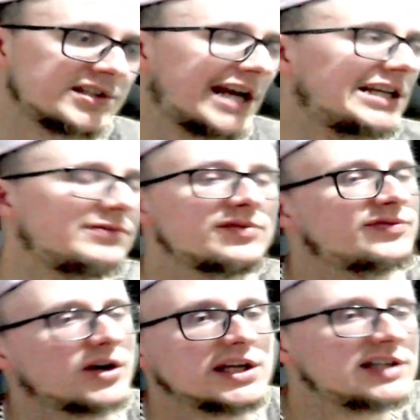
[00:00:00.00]
I even
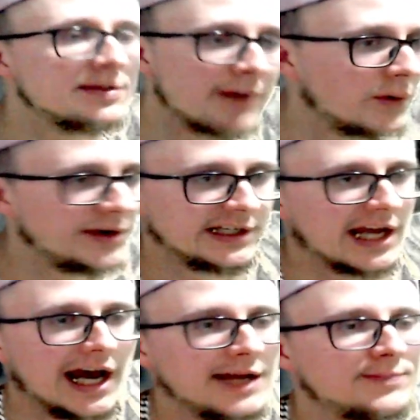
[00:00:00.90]
fucking demoted a
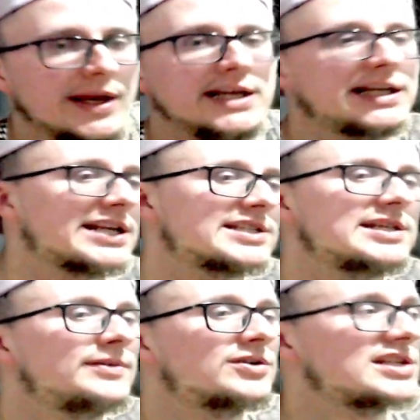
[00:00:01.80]
guy playing against him
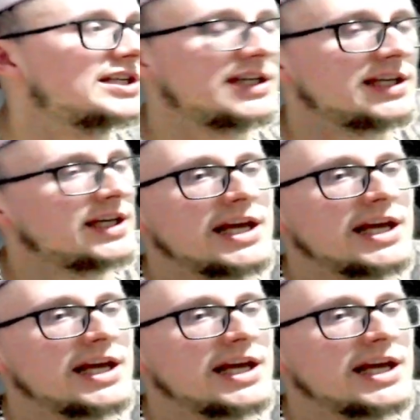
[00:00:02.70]
because he